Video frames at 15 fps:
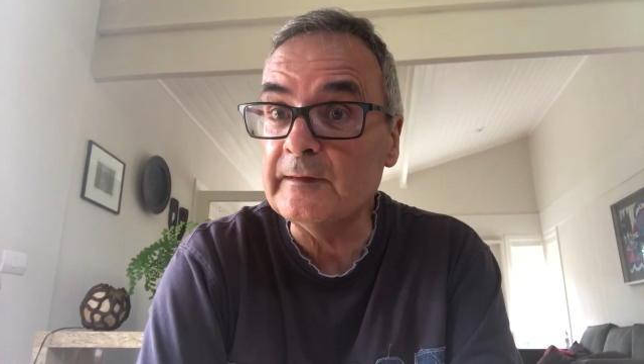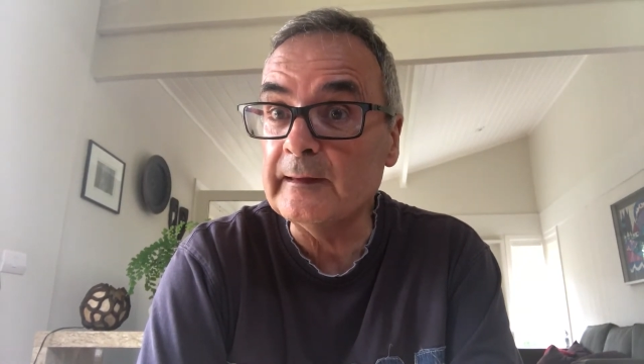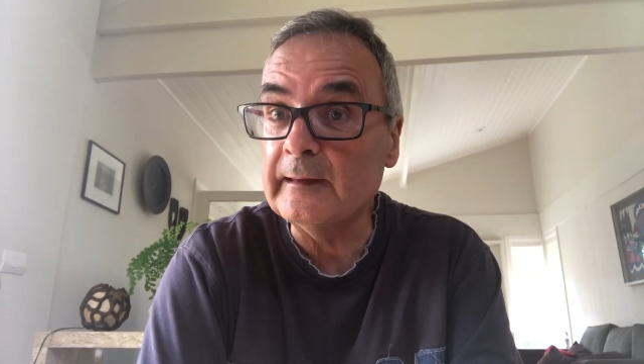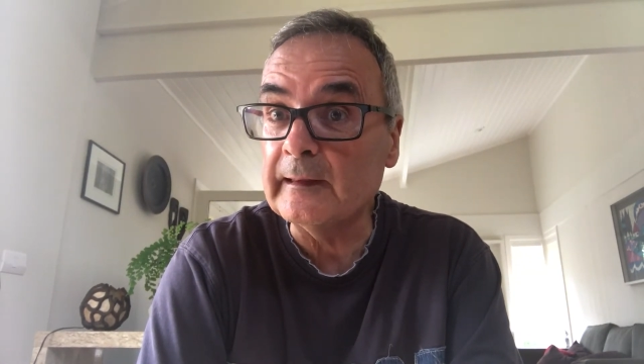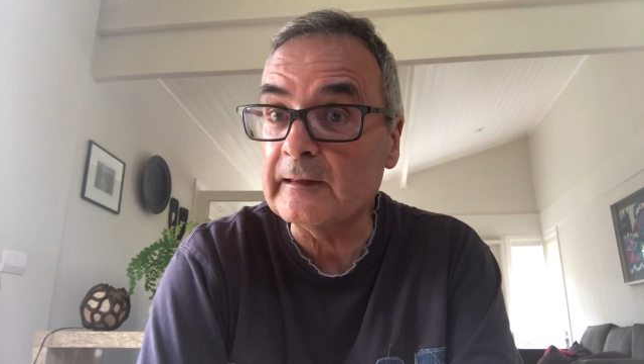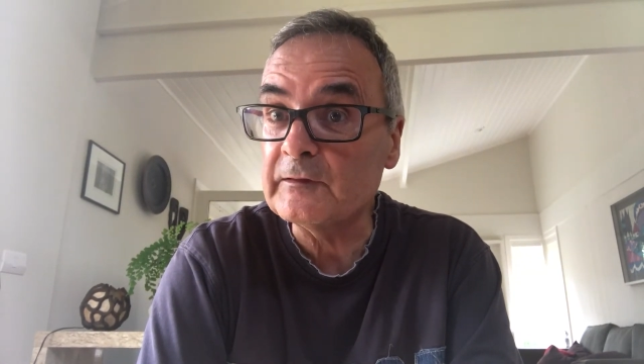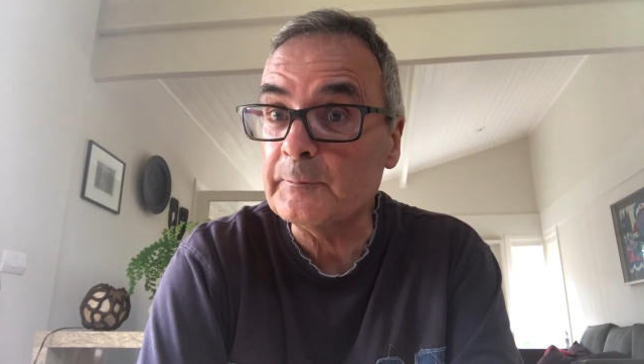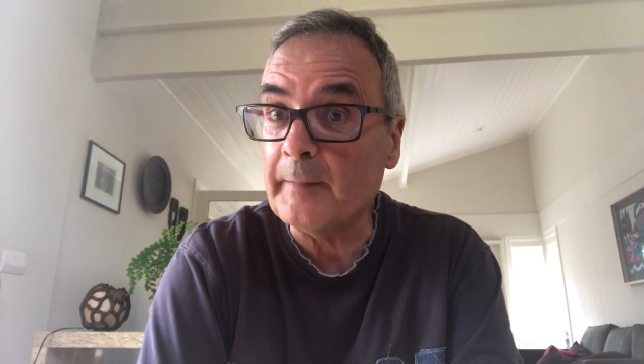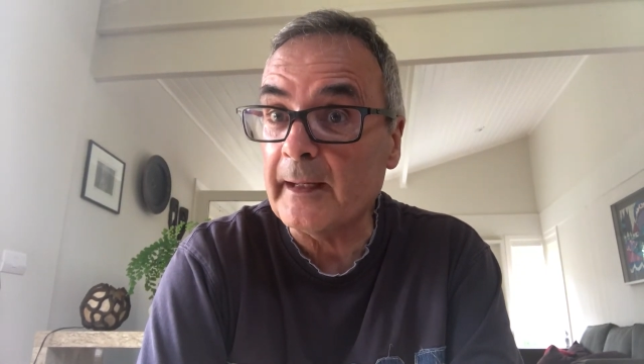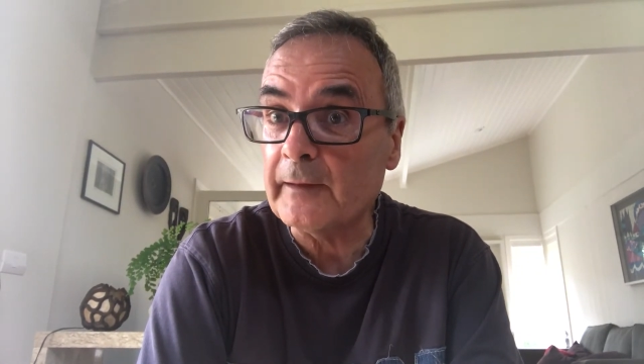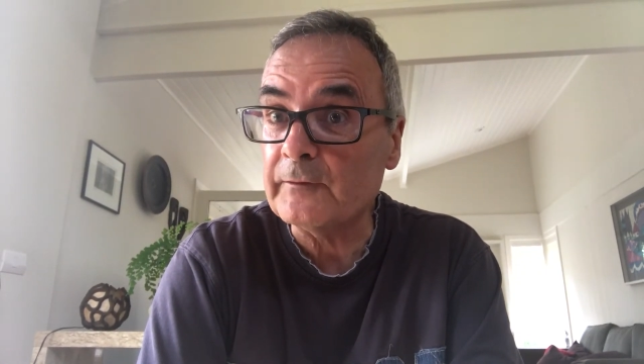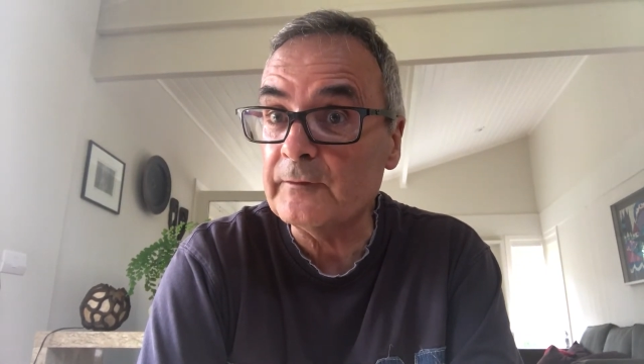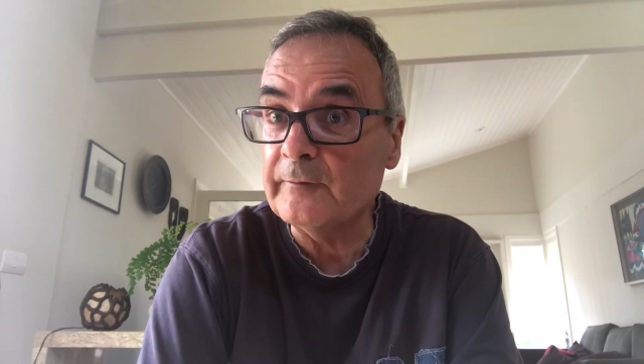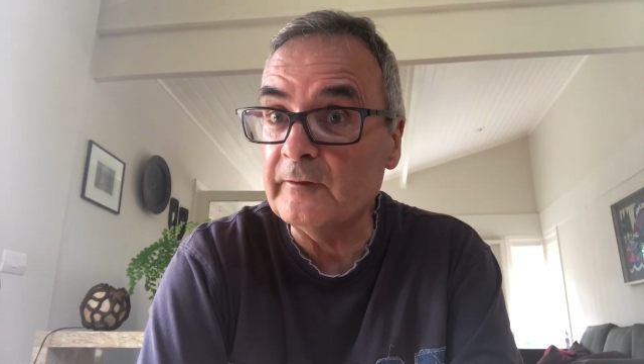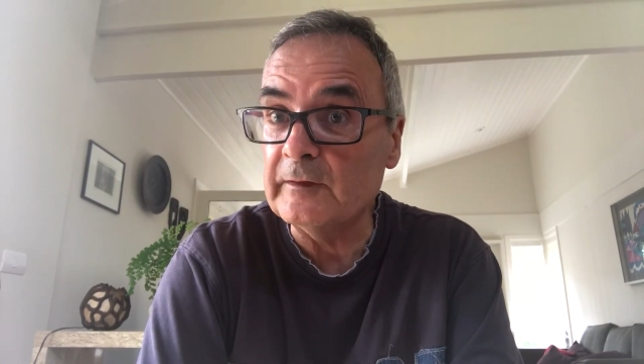it
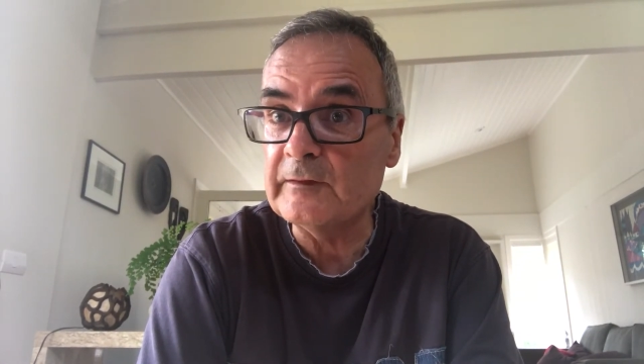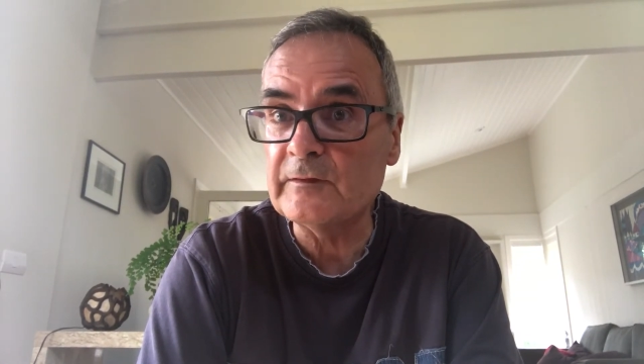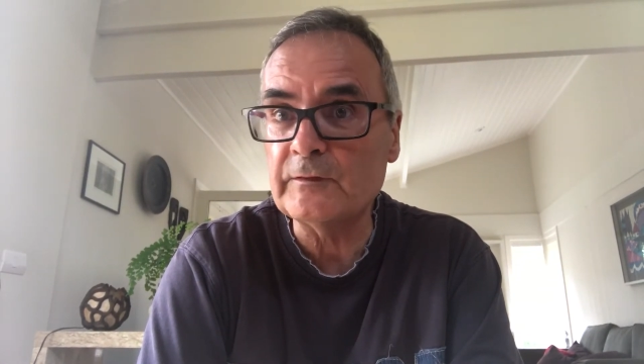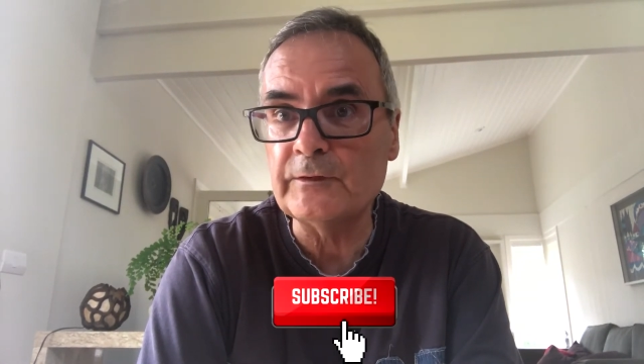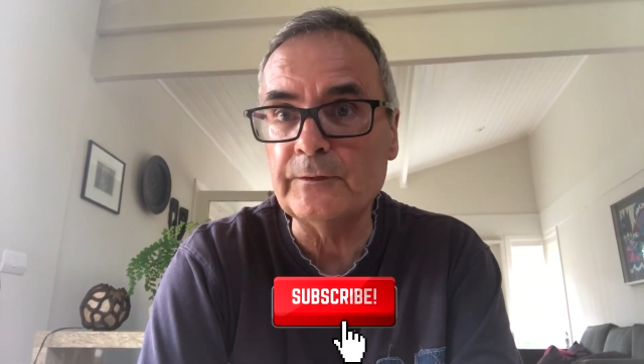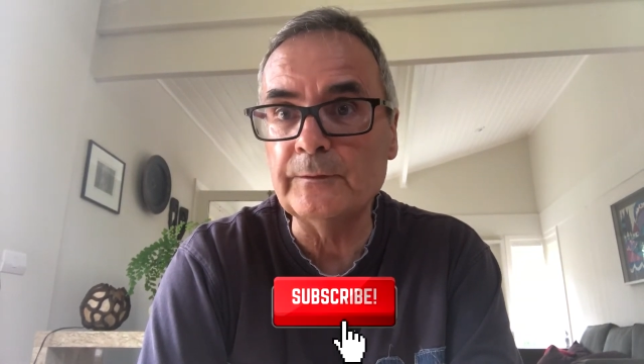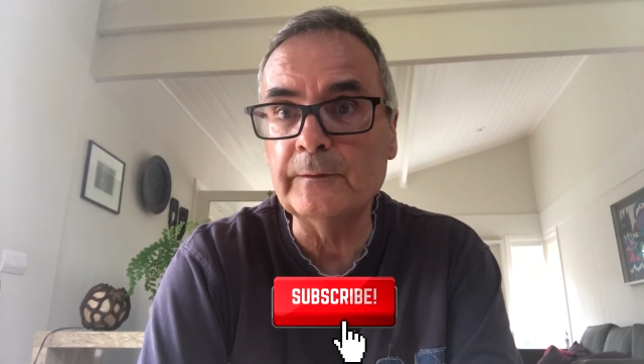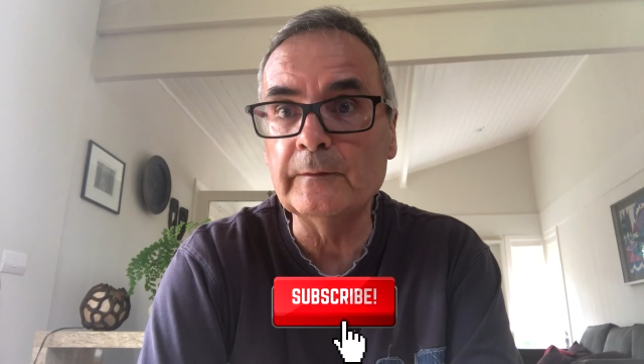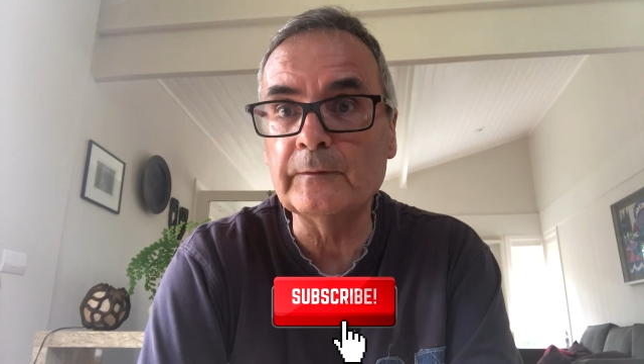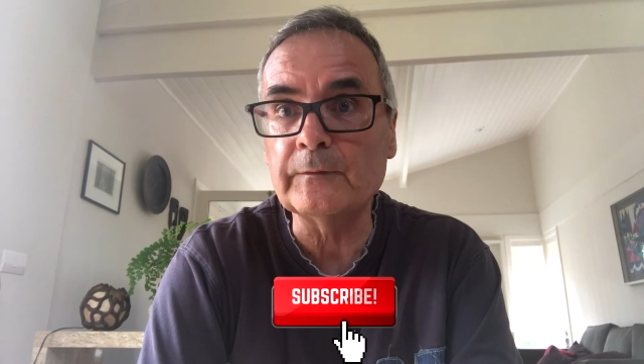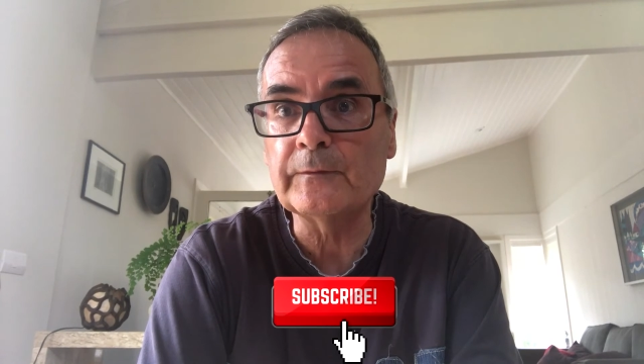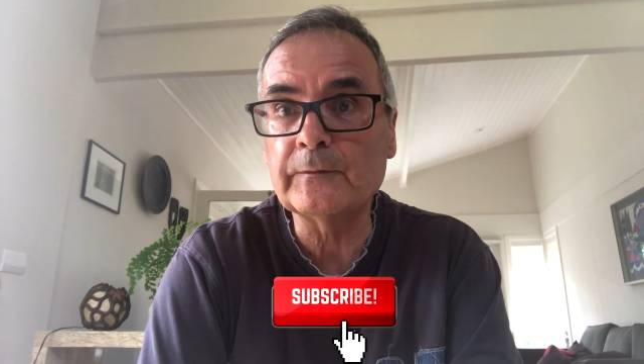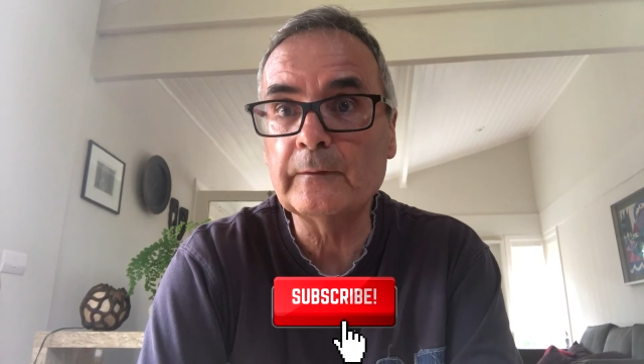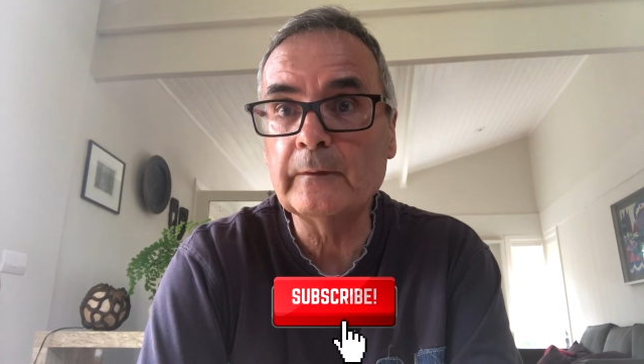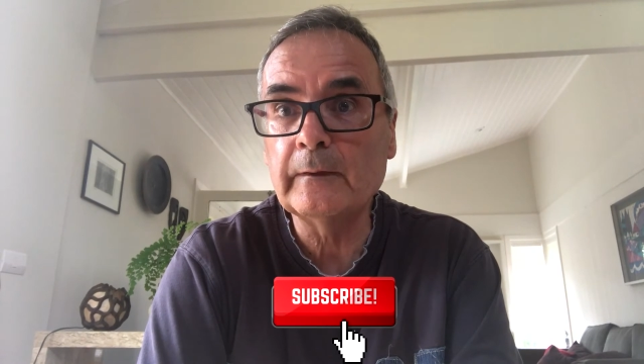expects of its
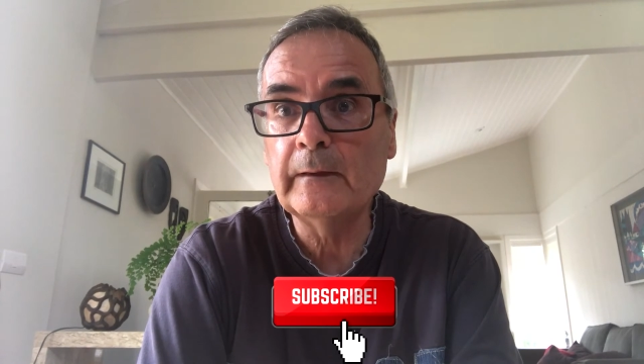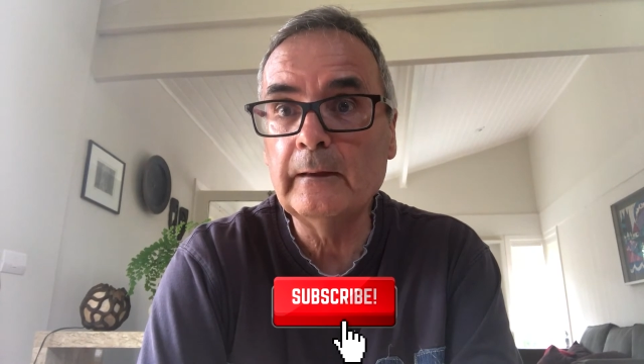students.